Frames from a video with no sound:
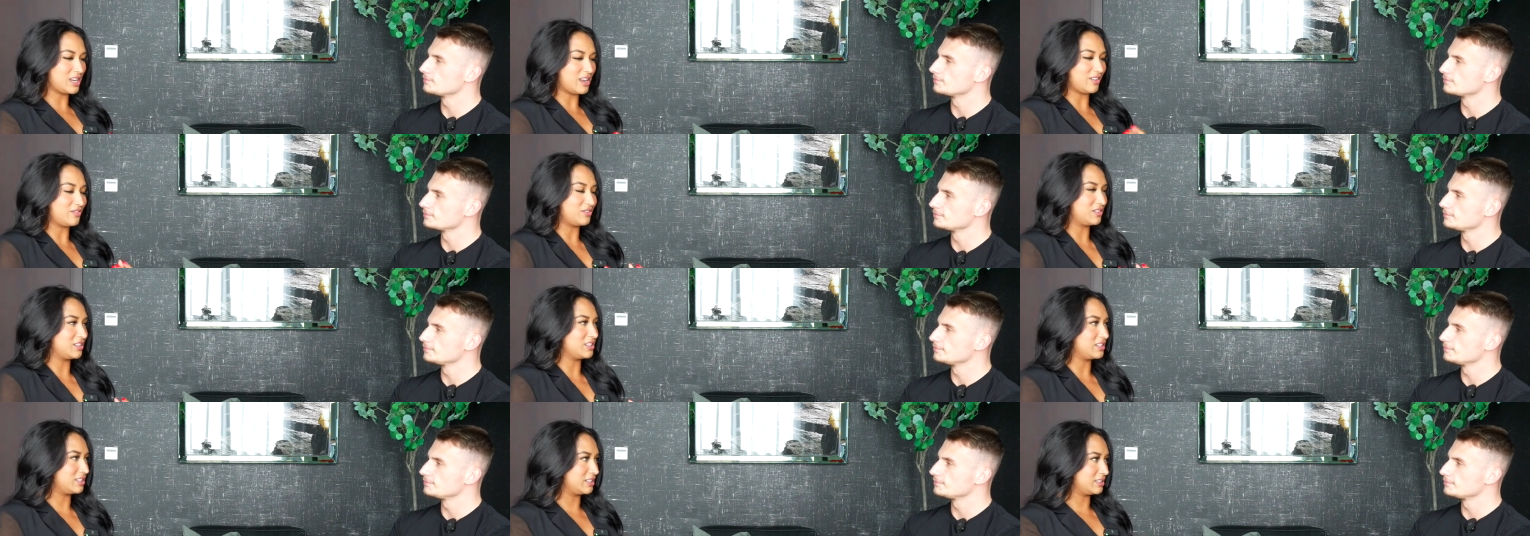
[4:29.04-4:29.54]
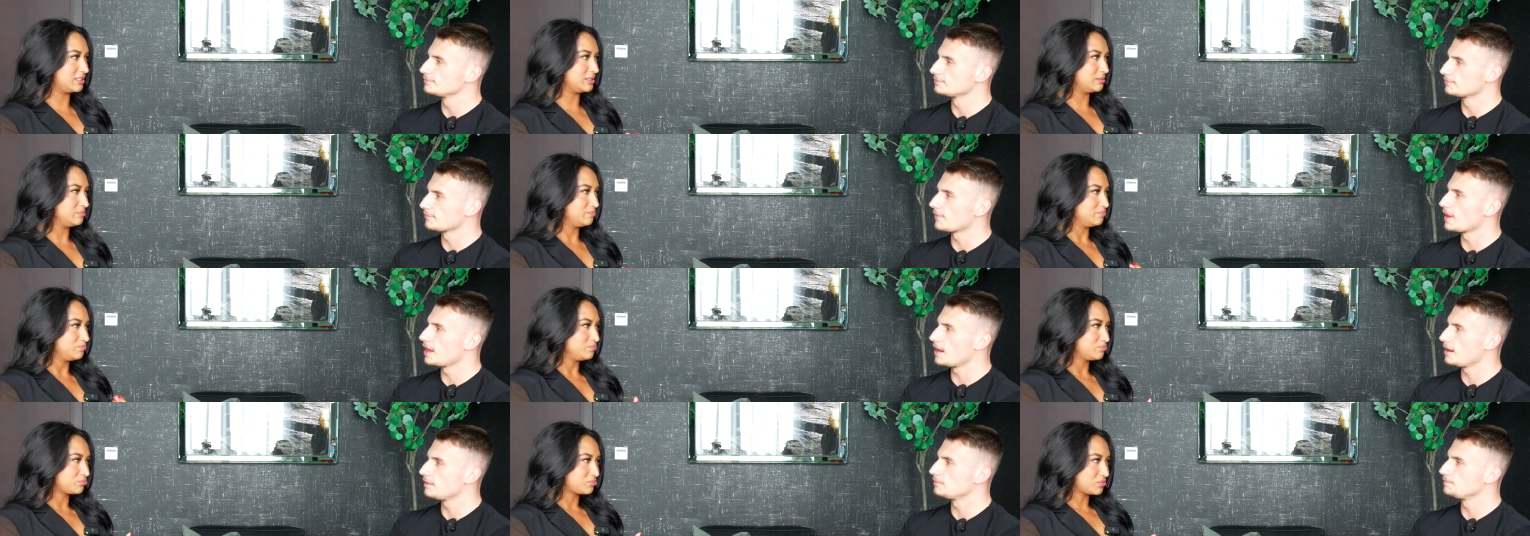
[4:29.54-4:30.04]
Speaker 1: love the
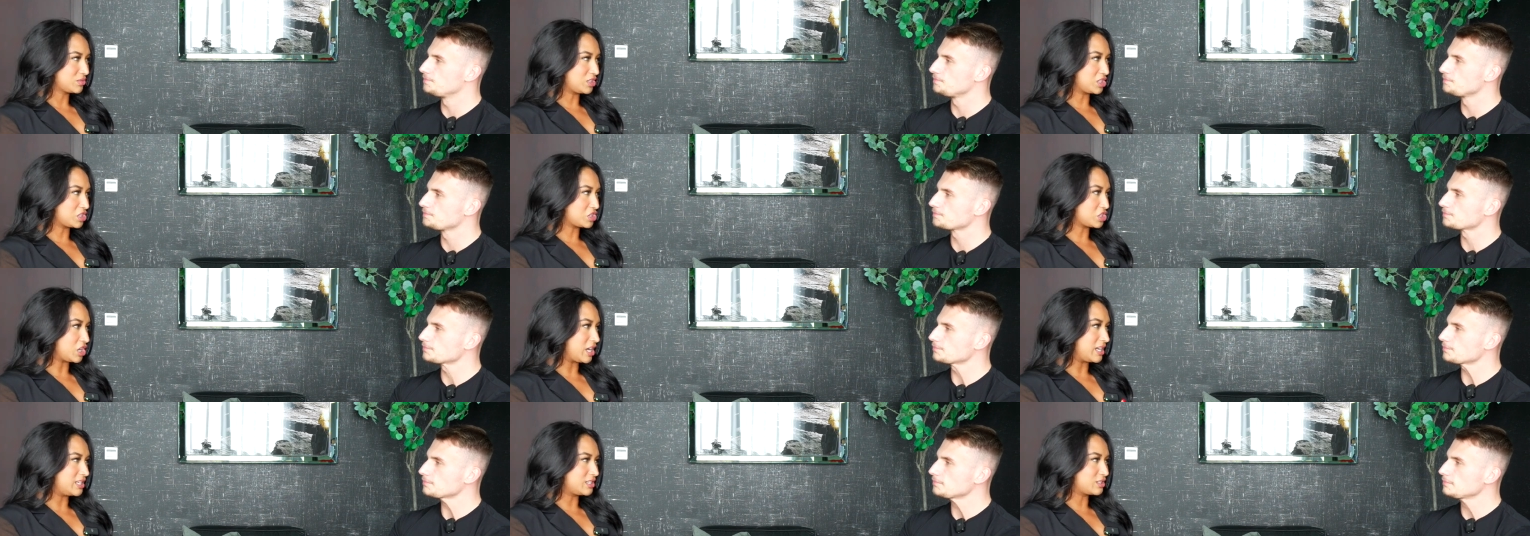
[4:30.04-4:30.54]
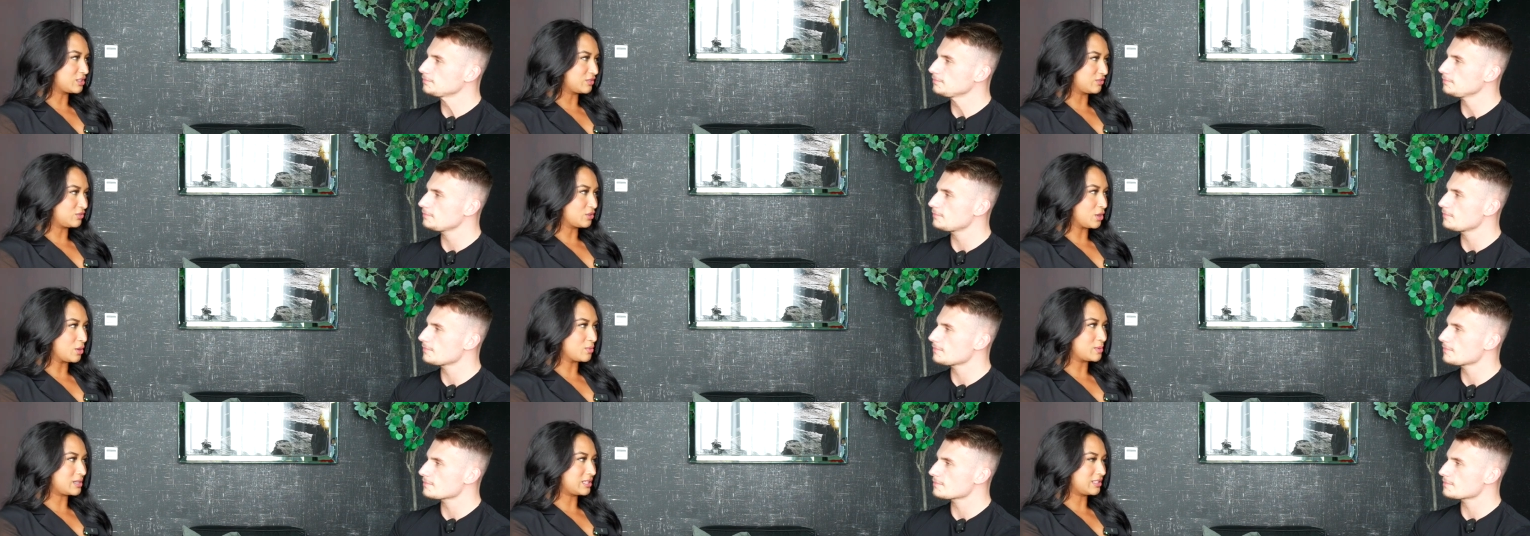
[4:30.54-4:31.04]
chase of
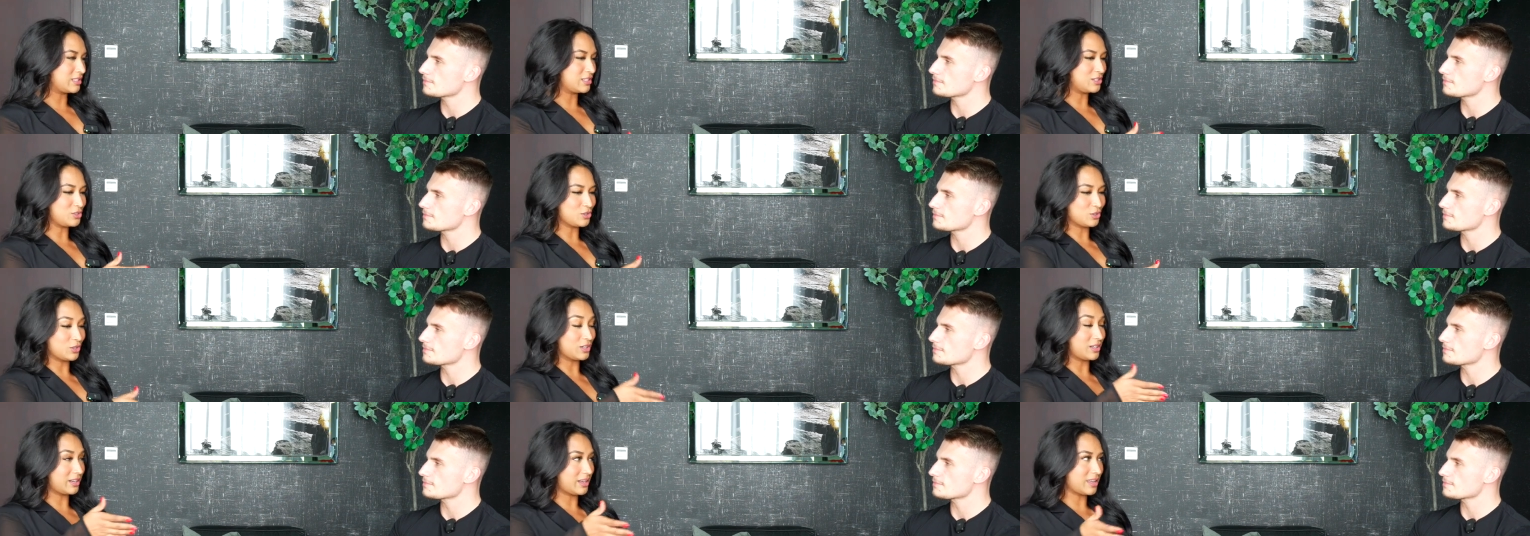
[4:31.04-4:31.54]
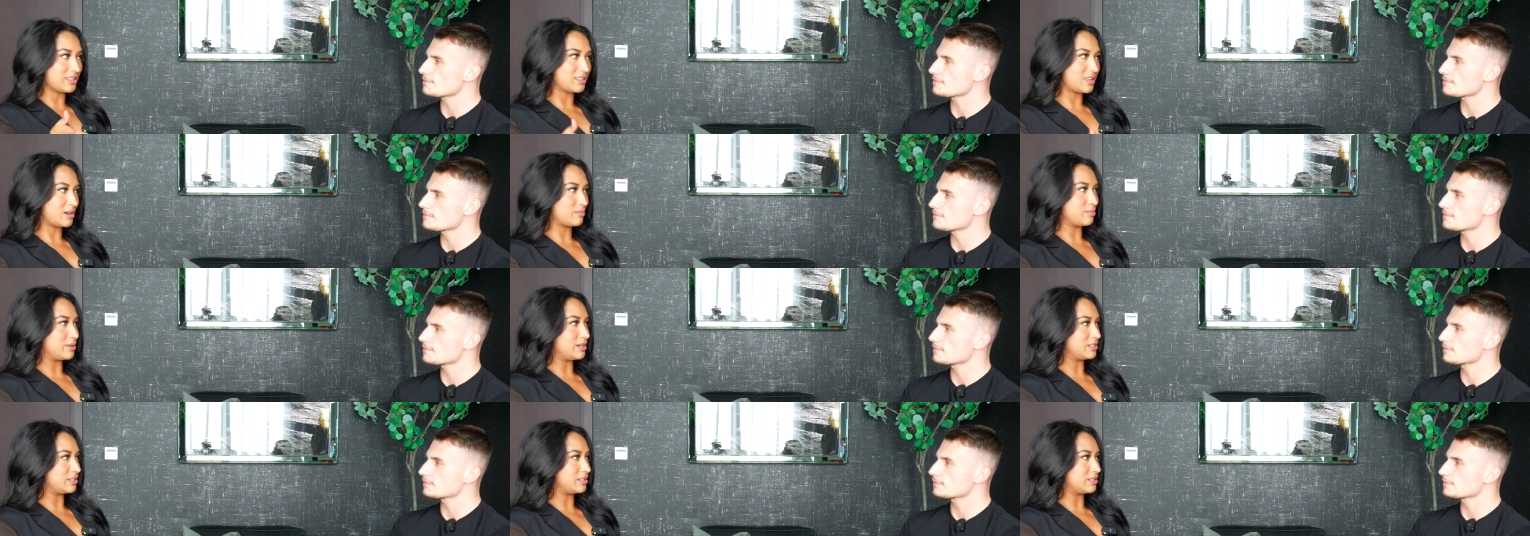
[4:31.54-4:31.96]
knowing that you're going to get that